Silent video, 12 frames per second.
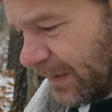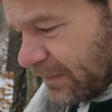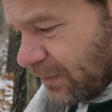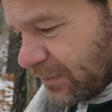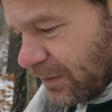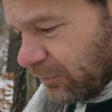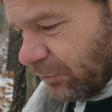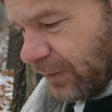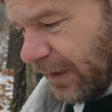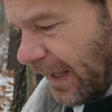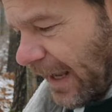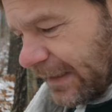So it's an
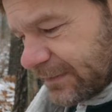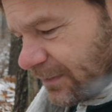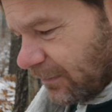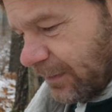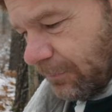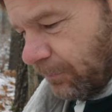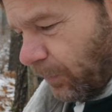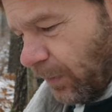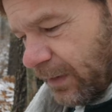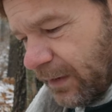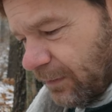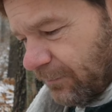excellent
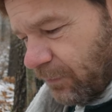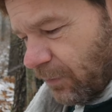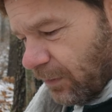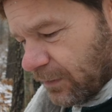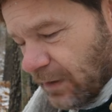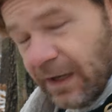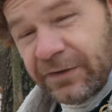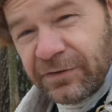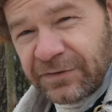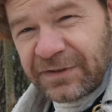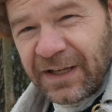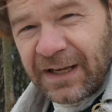book for
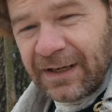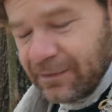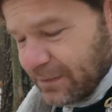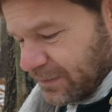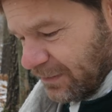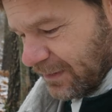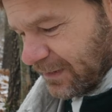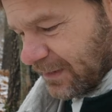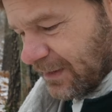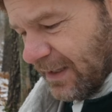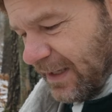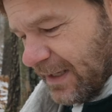understanding because you get to